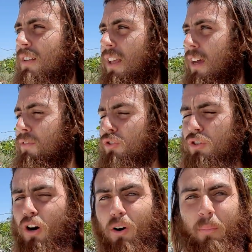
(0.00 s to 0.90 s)
They have a
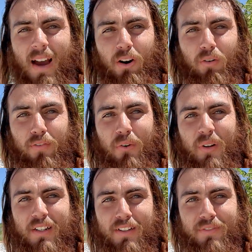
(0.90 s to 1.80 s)
jaw powerful
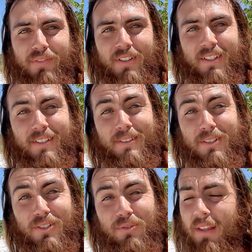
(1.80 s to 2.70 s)
enough
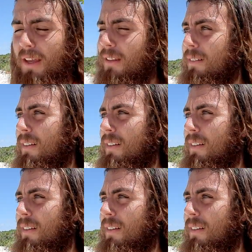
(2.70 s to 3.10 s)
to do that.